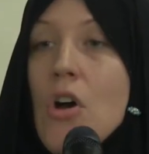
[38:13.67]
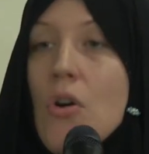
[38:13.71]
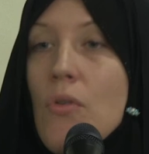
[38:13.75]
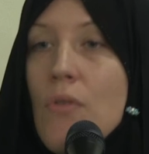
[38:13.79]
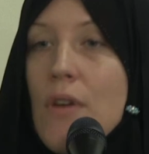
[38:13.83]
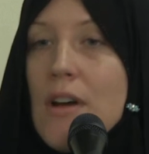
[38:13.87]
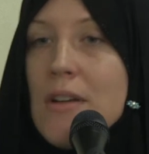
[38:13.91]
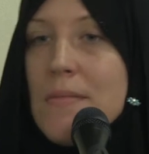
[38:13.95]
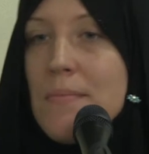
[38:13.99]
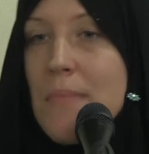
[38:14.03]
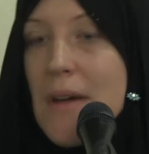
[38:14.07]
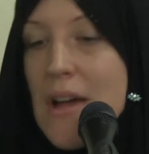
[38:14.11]

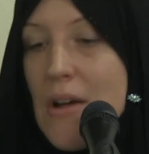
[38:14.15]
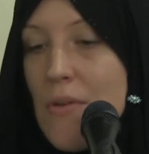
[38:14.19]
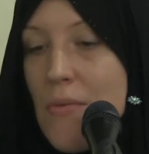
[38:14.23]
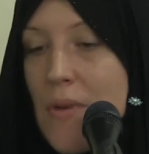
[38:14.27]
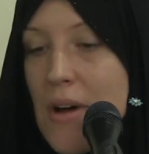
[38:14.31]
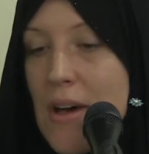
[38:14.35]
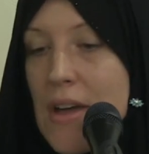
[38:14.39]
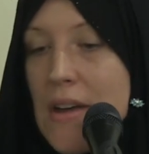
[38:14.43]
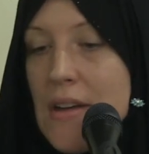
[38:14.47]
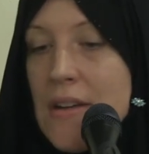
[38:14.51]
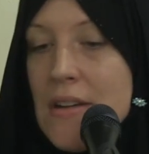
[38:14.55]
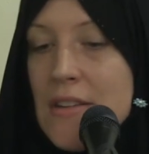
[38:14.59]
One by
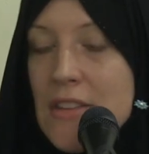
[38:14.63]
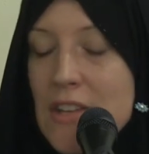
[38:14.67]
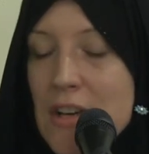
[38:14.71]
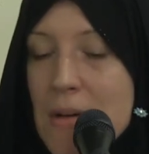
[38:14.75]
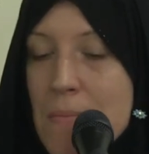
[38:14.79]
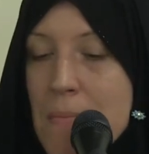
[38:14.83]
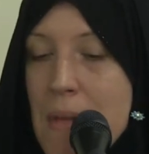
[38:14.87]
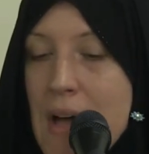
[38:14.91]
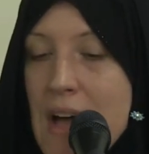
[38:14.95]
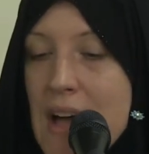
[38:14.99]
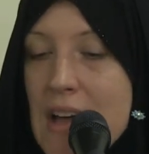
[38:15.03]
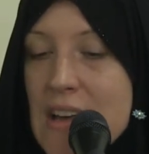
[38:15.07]
one, the
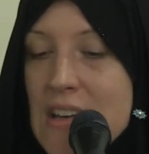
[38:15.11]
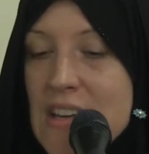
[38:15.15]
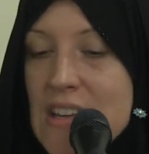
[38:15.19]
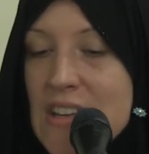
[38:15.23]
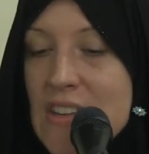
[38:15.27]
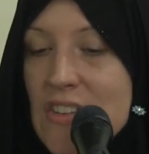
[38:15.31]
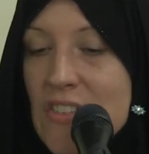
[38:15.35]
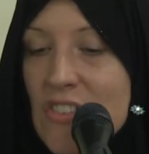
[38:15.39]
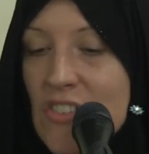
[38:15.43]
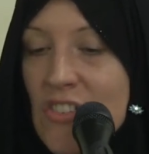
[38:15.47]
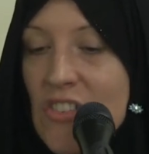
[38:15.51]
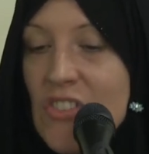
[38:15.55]

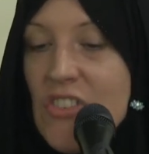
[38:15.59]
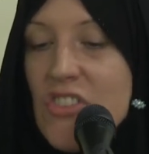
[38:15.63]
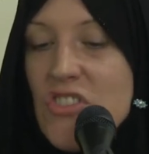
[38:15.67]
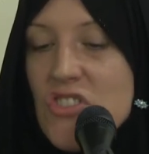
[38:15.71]
companions,